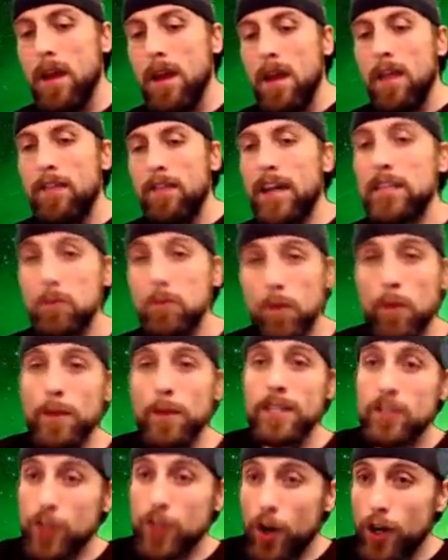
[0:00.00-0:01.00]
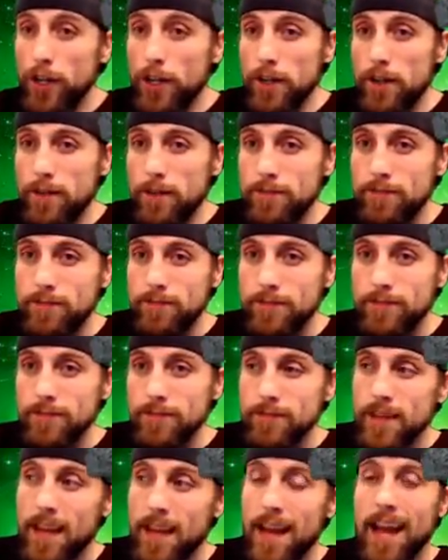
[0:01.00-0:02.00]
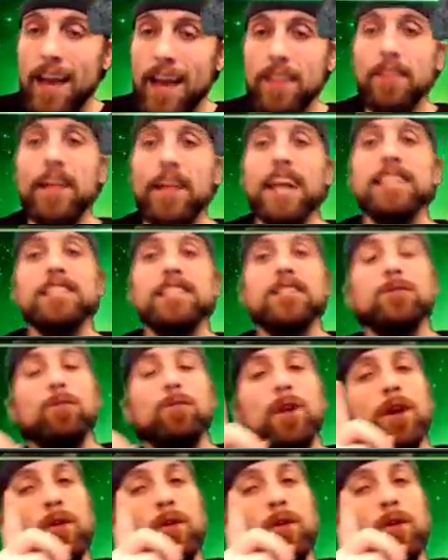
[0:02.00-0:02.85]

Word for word: That's where we started. And that's where